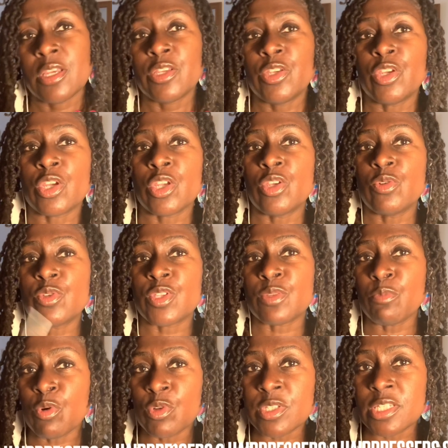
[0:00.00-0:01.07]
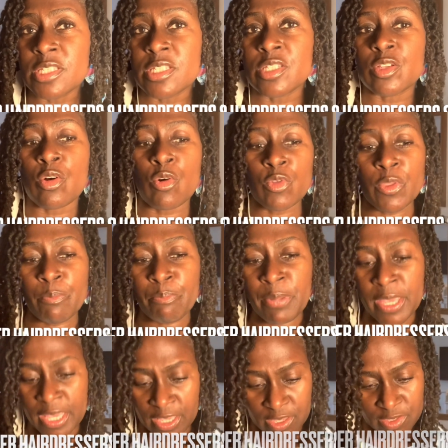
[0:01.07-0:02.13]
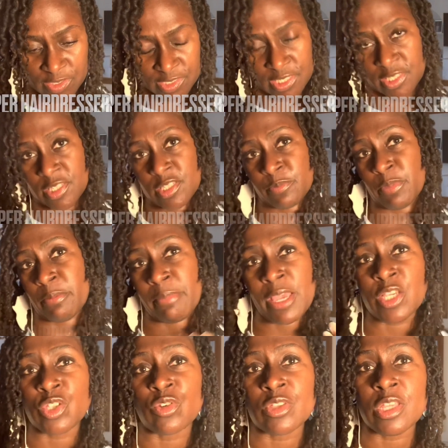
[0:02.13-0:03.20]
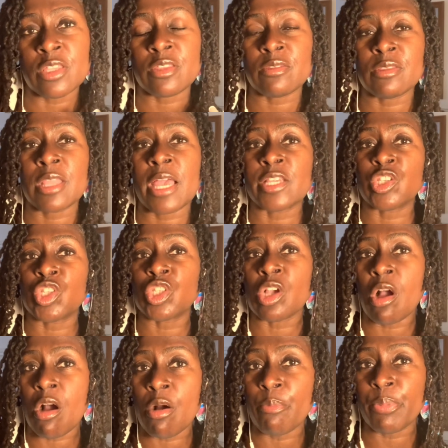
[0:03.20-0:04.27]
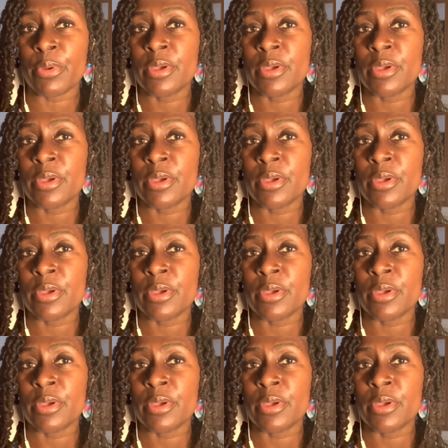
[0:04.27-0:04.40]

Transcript: you can use small scissors or the big scissors, but make sure they're like sharp.